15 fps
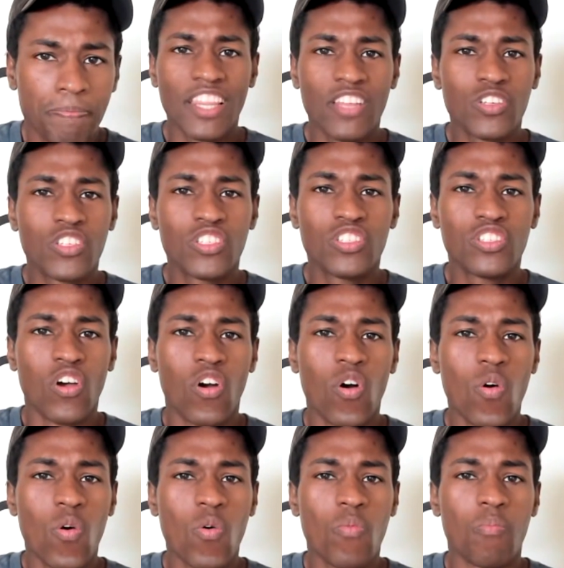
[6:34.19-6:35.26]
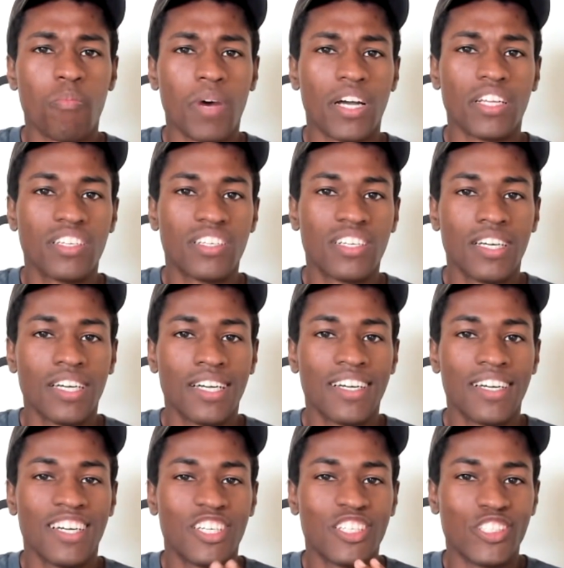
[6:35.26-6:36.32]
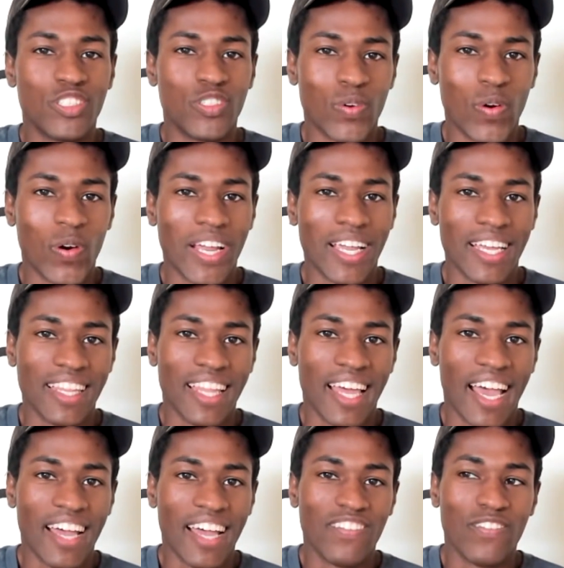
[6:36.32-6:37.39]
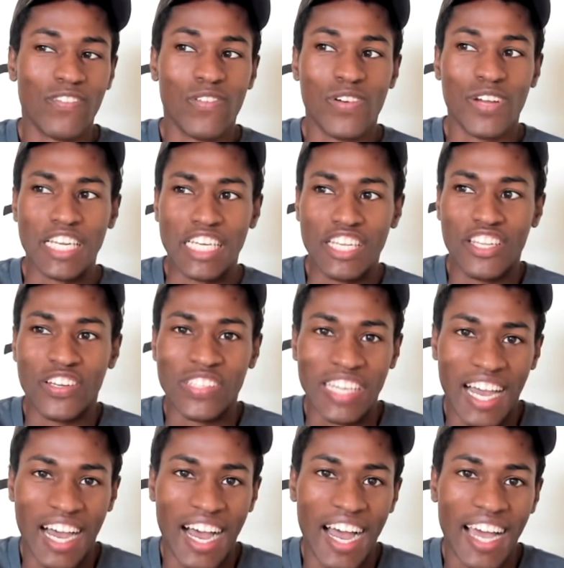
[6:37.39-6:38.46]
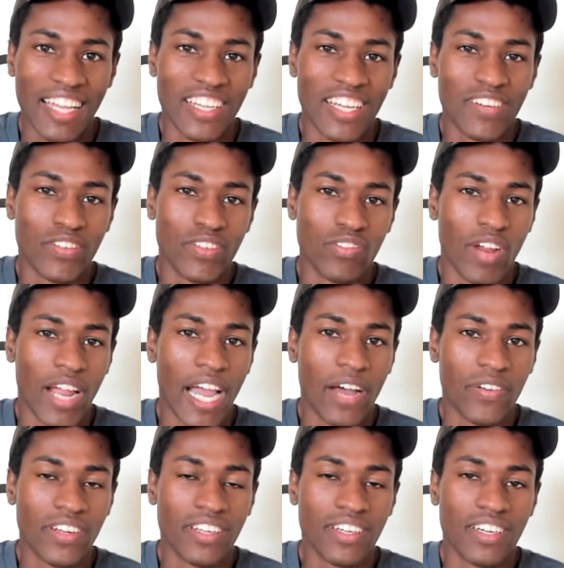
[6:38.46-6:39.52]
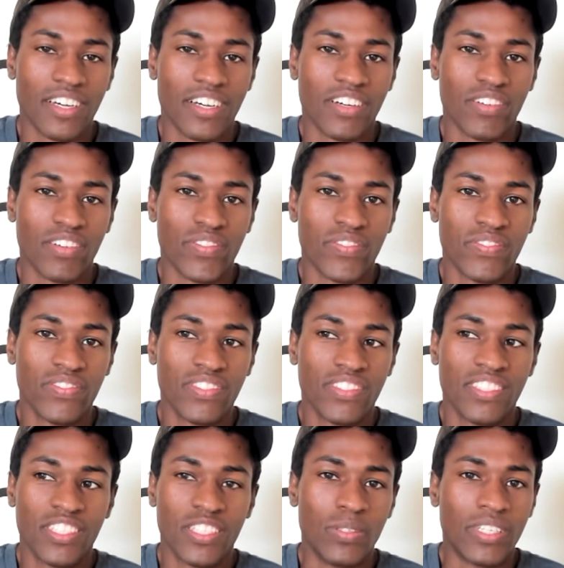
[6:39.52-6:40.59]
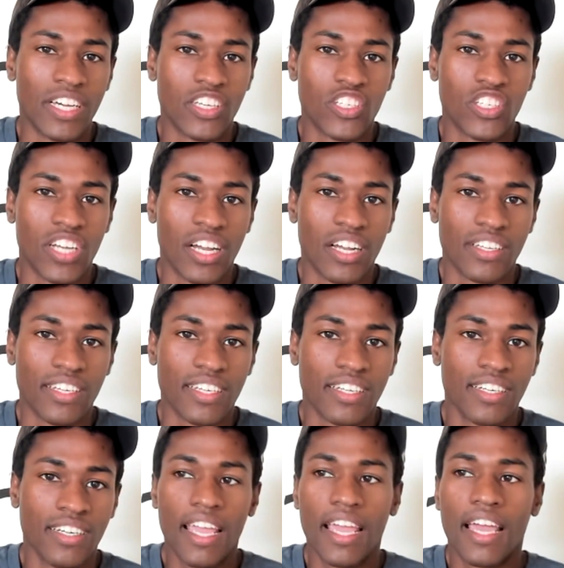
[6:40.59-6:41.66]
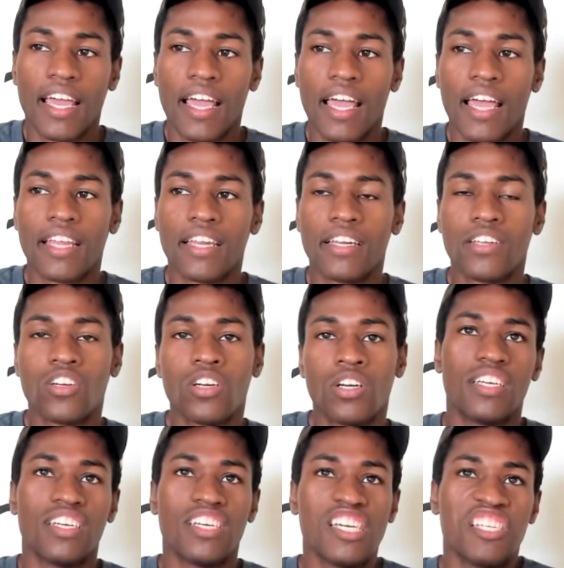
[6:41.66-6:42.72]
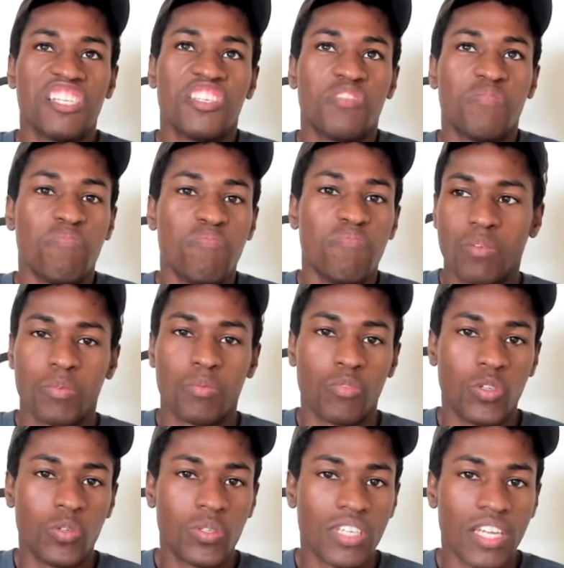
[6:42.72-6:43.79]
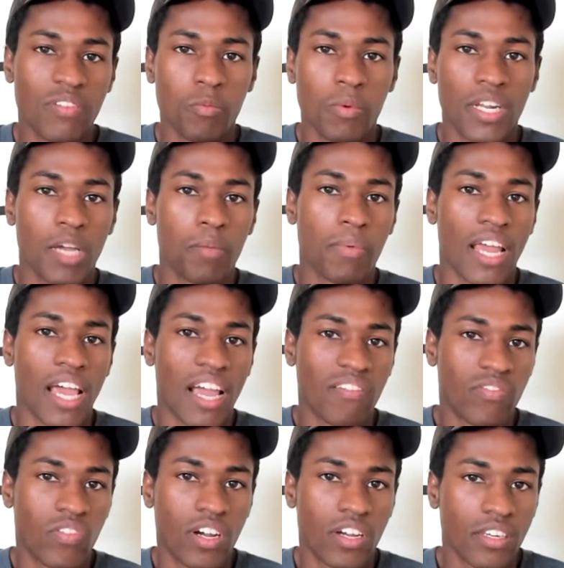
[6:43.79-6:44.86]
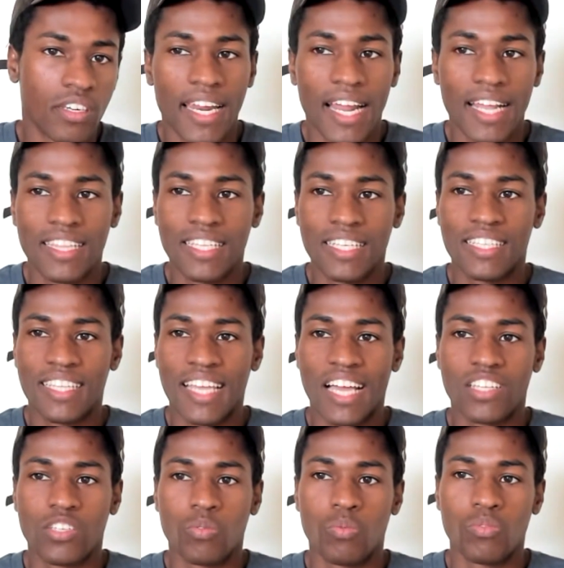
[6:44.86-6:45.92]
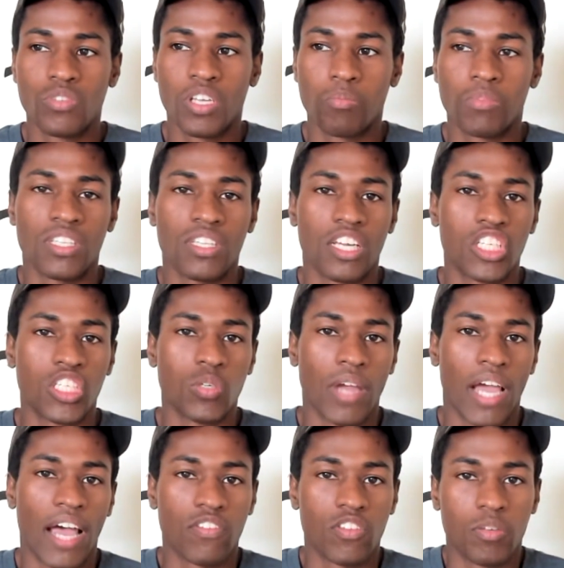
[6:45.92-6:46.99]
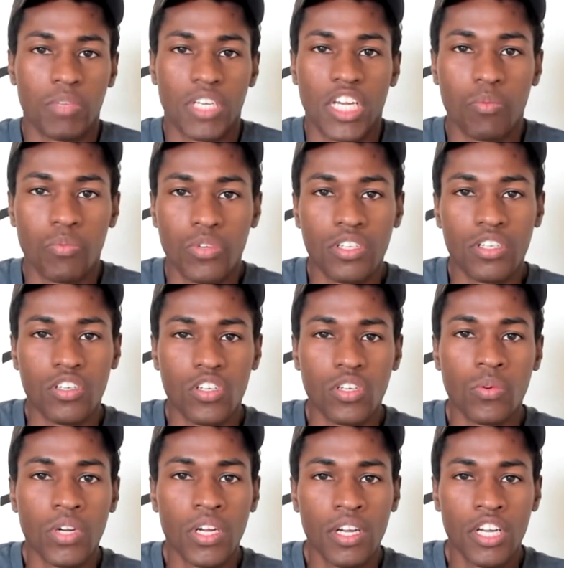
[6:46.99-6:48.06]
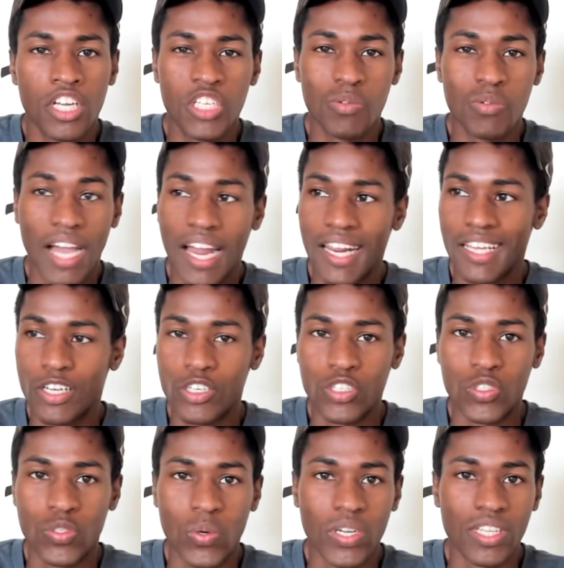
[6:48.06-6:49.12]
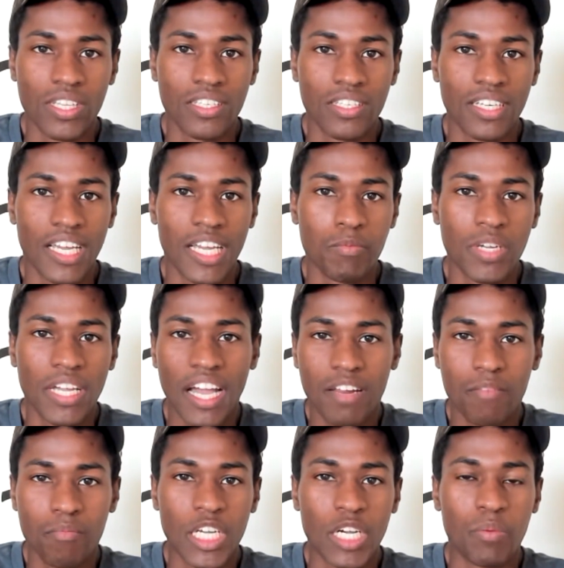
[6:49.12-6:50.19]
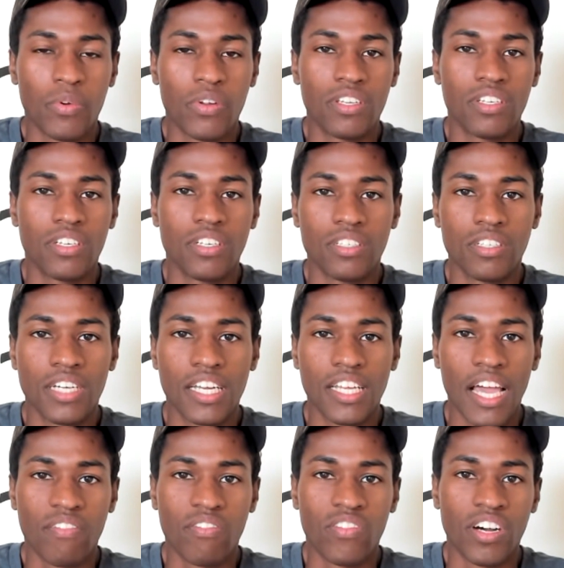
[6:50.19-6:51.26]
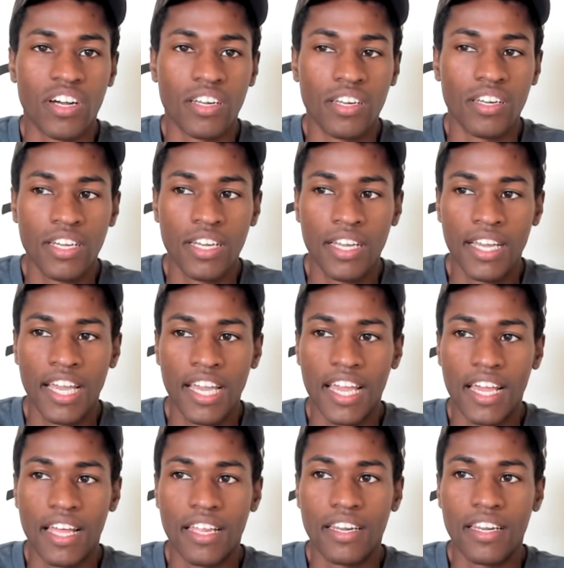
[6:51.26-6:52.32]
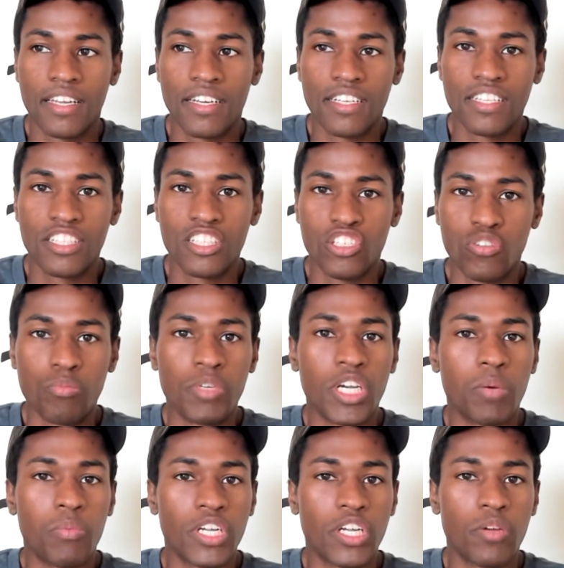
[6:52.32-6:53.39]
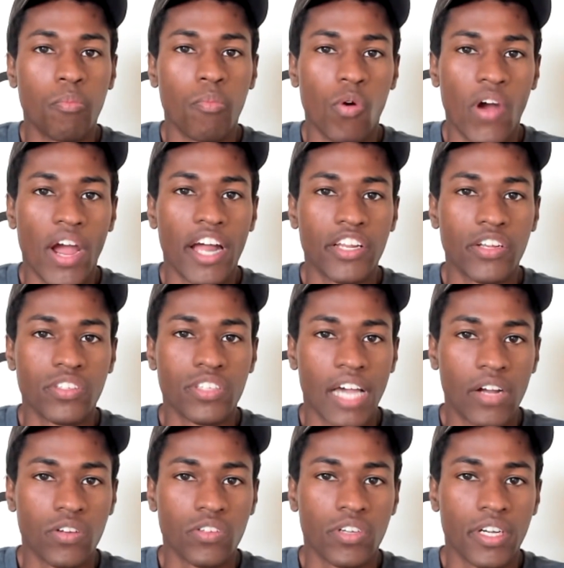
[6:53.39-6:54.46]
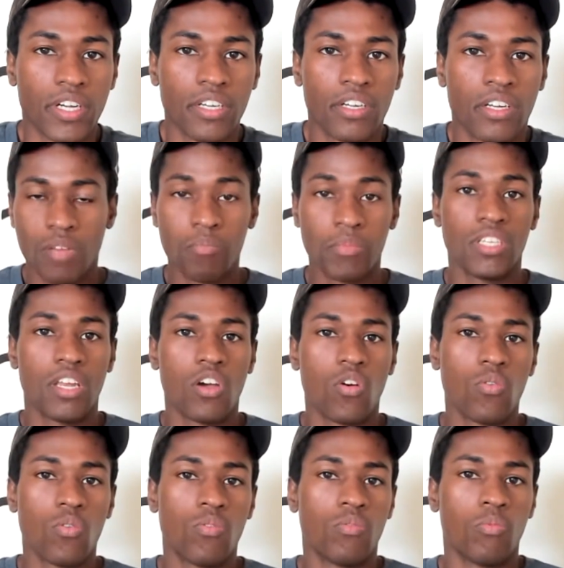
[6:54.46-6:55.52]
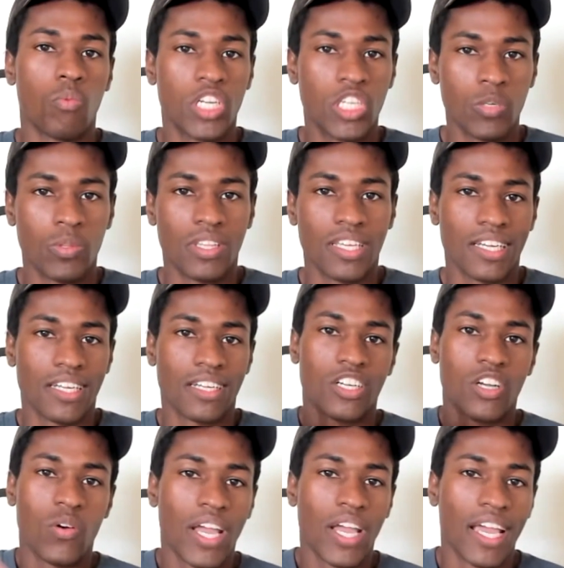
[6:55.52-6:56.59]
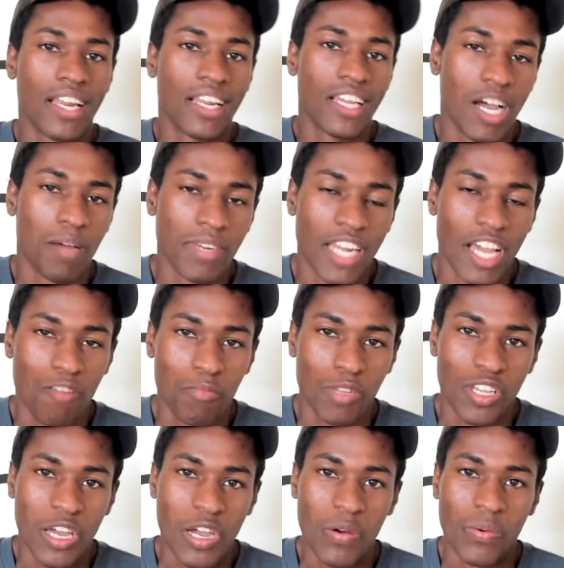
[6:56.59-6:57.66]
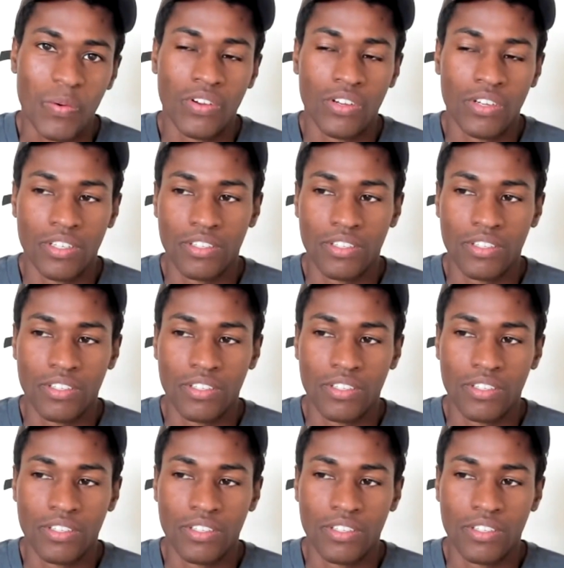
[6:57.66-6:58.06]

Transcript: And there's so much joy in that when there's a high level round of two-touch juggling. And it just helps loosen everybody up and have fun. And I think that's something that you have to be able to do. You gotta enjoy this game. You gotta be able to have fun, and you'll be able to get more out of your soccer training. Let me know what you think. Go ahead, comment down below.